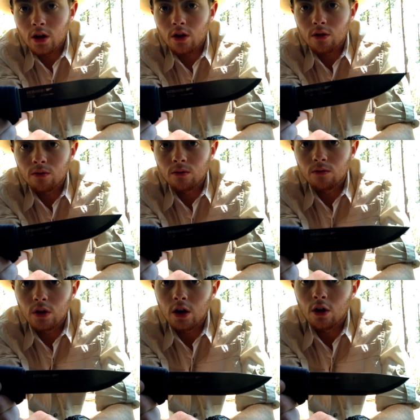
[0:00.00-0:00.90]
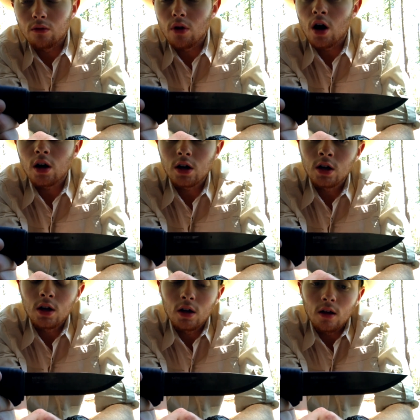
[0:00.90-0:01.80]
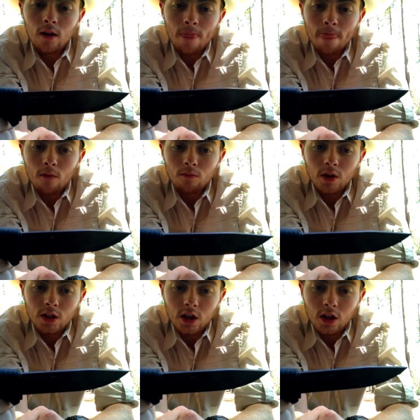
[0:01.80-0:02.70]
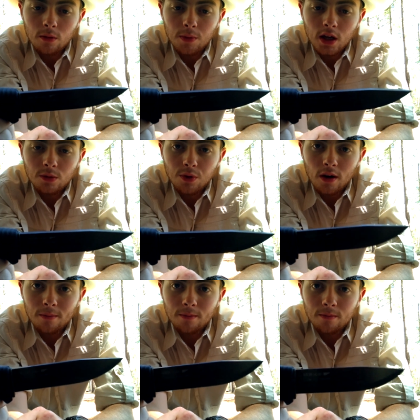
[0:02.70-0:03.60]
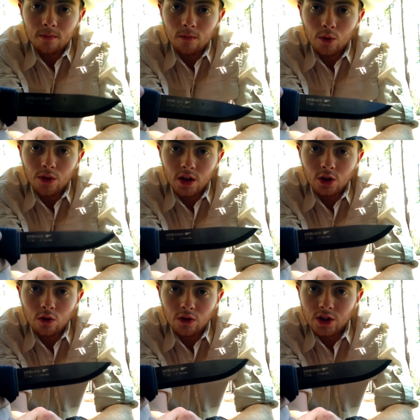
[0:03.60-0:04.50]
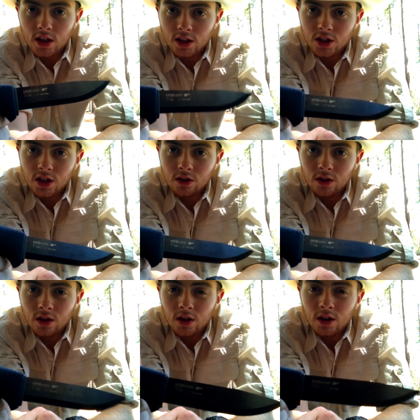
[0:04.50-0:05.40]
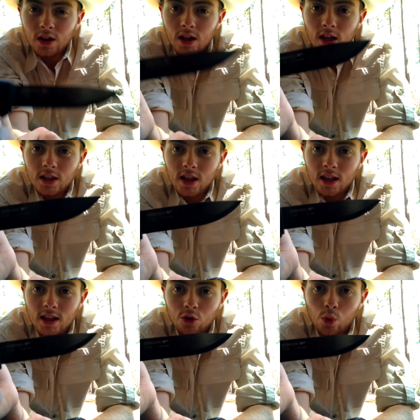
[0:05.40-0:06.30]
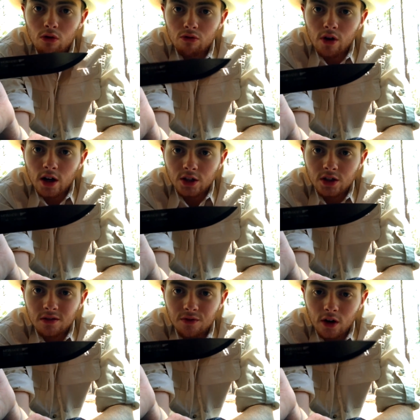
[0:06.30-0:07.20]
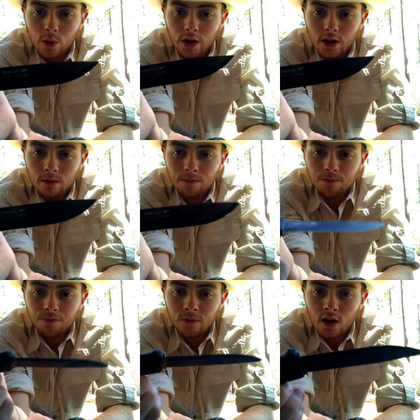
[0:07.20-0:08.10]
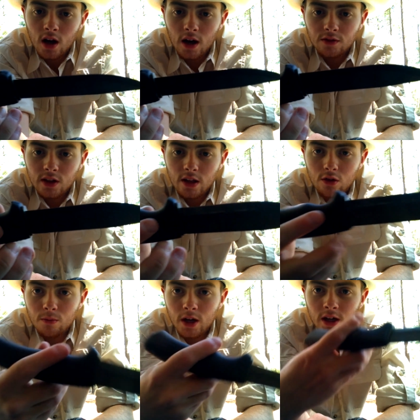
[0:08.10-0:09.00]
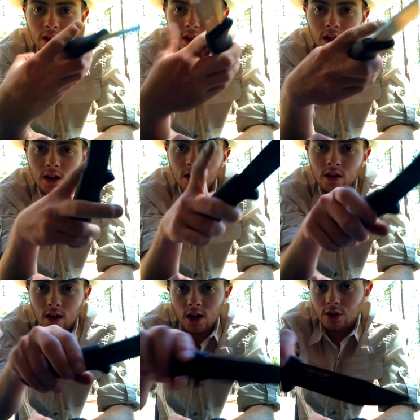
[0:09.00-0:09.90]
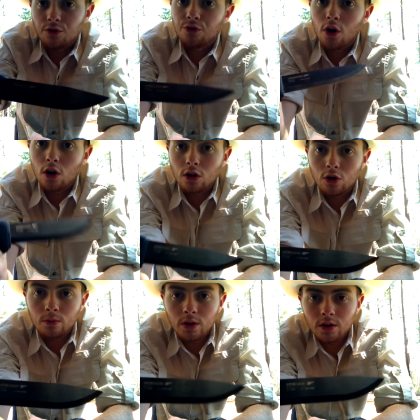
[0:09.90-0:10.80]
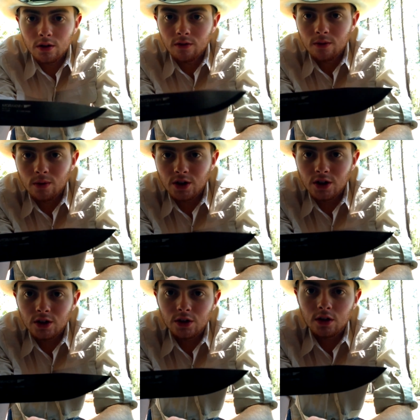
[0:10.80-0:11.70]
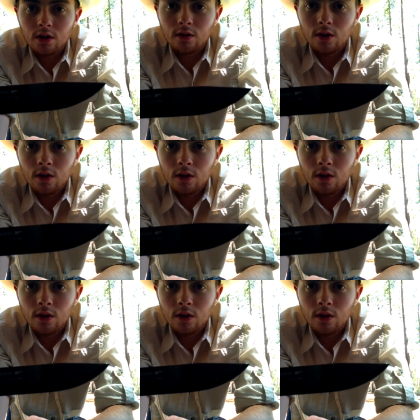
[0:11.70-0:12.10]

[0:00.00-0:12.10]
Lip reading: any other really hard rock. But the biggest problem with this over stainless steel is that this will rust very quickly. I've slathered mine in actually frog lube, which is a